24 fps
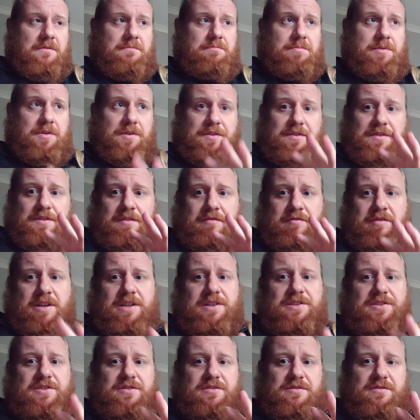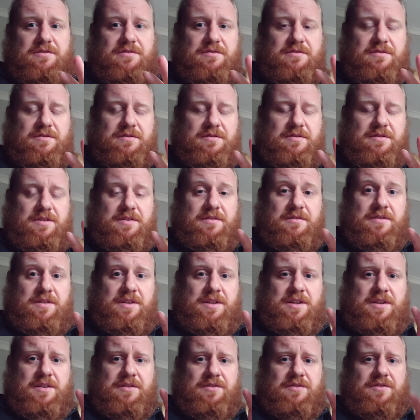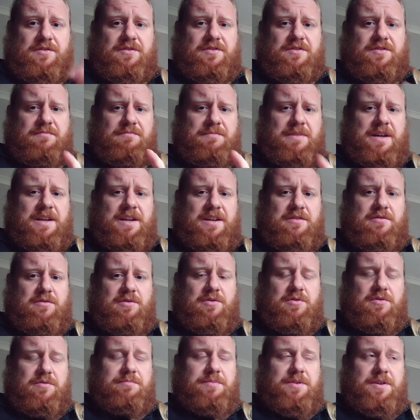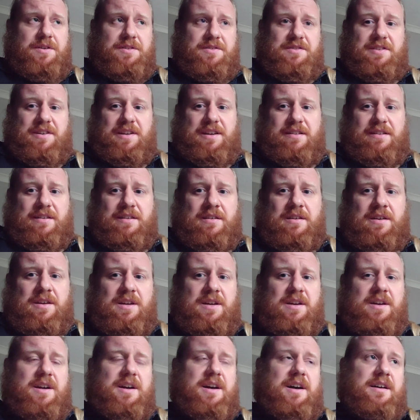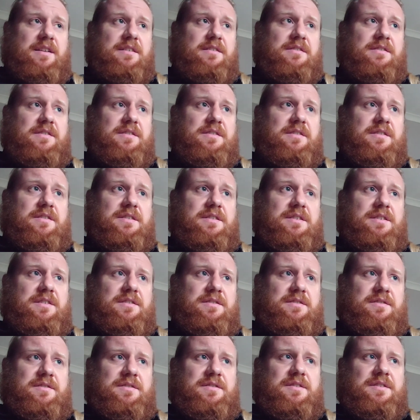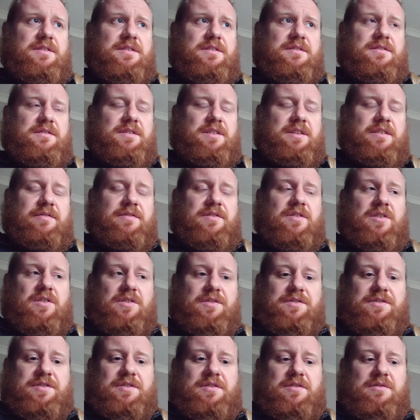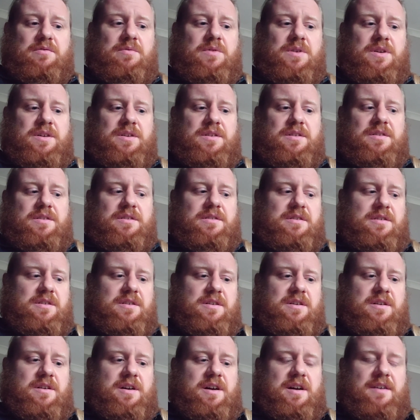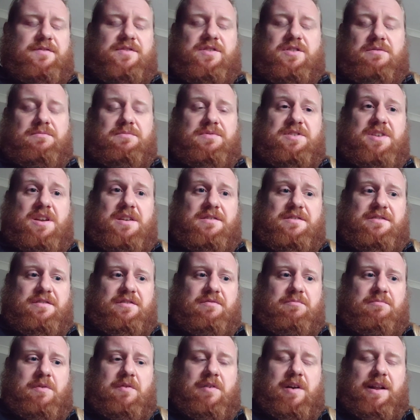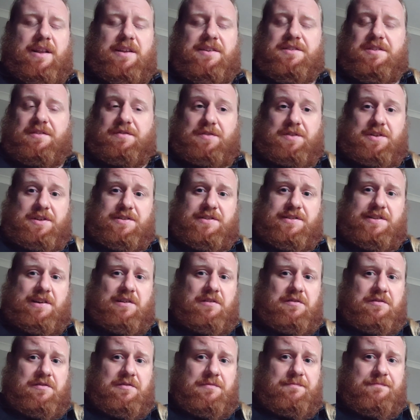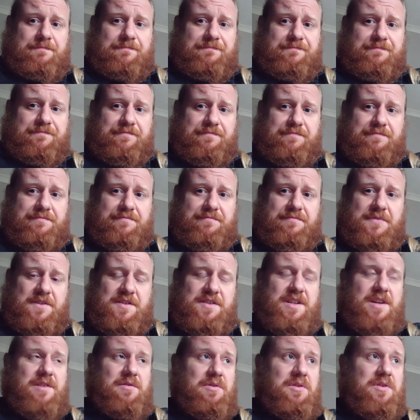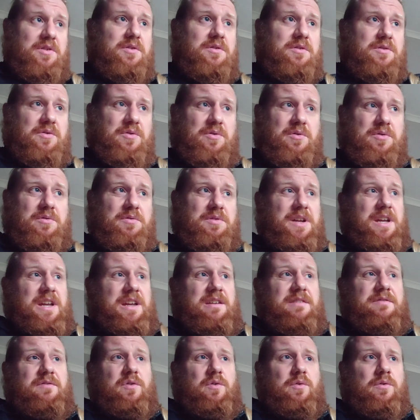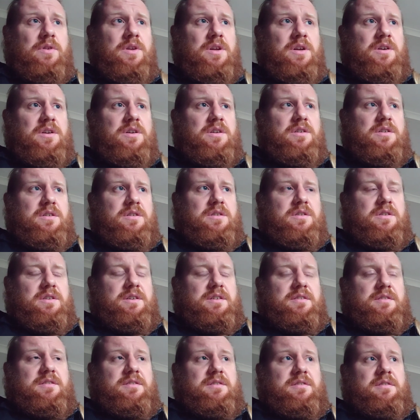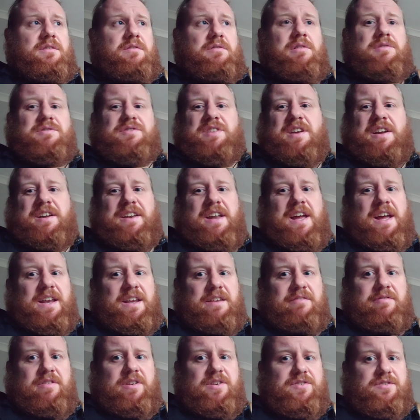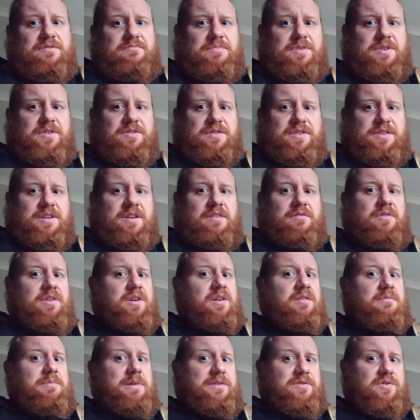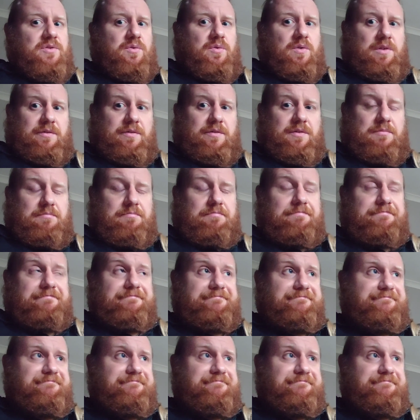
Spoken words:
But the religion doesn't make you a good person either, and you've got to have some sense of morality for yourself. There's no good or evil. I won't say in any religion because I don't know about all of them.